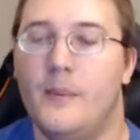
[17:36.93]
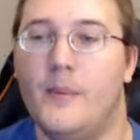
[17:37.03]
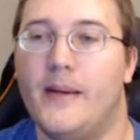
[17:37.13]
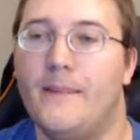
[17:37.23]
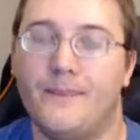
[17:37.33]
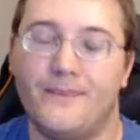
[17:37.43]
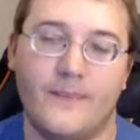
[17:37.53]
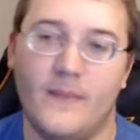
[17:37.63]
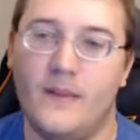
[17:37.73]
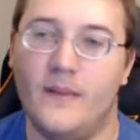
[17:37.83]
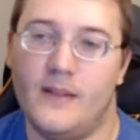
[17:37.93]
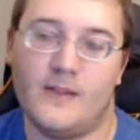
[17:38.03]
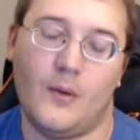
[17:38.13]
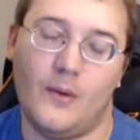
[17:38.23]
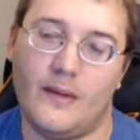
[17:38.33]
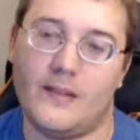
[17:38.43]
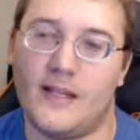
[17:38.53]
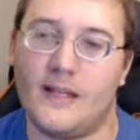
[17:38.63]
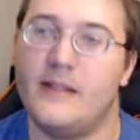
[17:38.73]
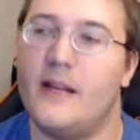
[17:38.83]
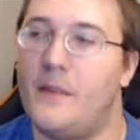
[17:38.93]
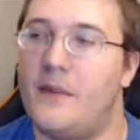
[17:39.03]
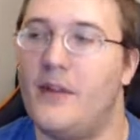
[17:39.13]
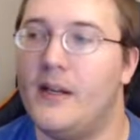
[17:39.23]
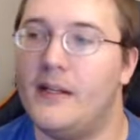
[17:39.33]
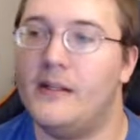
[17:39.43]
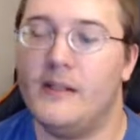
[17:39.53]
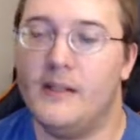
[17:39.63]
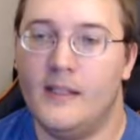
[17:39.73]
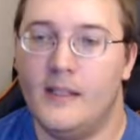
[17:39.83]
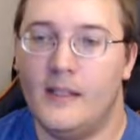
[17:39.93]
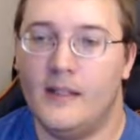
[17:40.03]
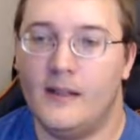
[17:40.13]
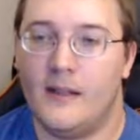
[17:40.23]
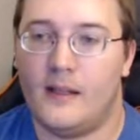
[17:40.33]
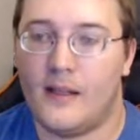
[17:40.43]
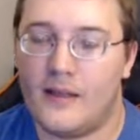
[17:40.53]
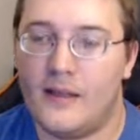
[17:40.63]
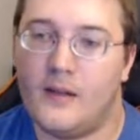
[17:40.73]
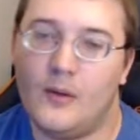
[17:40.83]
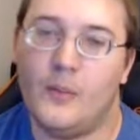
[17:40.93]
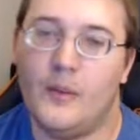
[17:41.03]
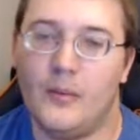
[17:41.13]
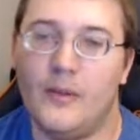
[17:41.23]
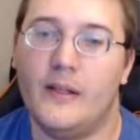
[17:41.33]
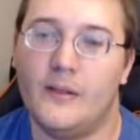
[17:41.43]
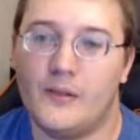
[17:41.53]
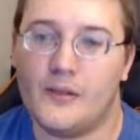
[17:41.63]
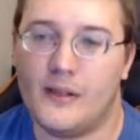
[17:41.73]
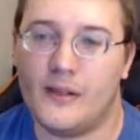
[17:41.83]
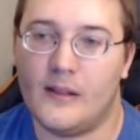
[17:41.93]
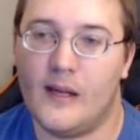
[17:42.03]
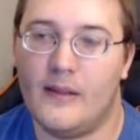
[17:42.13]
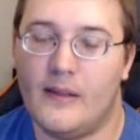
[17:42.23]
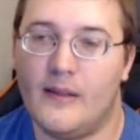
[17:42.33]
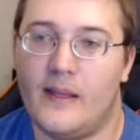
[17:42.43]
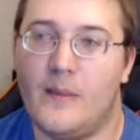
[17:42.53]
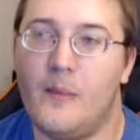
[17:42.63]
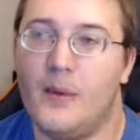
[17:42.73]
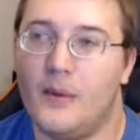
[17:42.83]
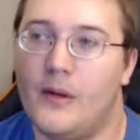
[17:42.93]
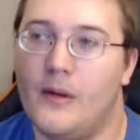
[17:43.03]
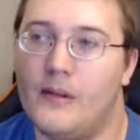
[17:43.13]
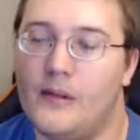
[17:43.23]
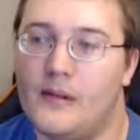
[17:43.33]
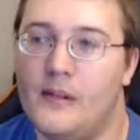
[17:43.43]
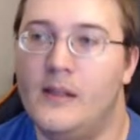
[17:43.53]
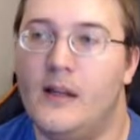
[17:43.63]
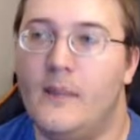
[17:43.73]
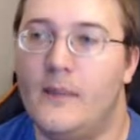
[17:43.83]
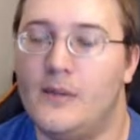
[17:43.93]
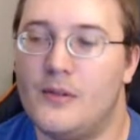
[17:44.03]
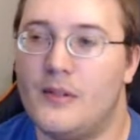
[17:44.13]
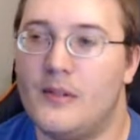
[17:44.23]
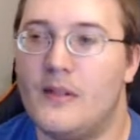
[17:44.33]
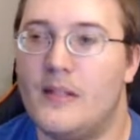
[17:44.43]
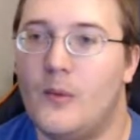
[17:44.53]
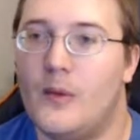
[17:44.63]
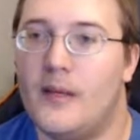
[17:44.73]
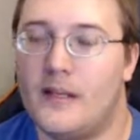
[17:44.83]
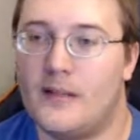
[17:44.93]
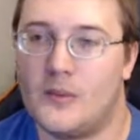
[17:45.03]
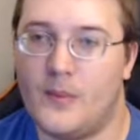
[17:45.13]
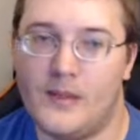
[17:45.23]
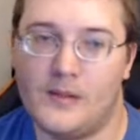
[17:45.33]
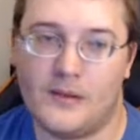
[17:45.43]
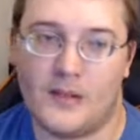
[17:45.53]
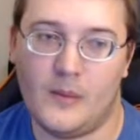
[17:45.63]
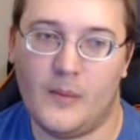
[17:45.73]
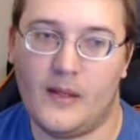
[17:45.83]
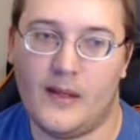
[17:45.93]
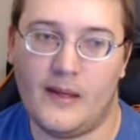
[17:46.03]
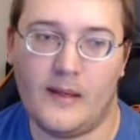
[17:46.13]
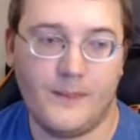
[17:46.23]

But this is only the second time they've done it, and I think it'll be pretty interesting. I think they can build on it. I'm interested to see what next expansion is going to be like.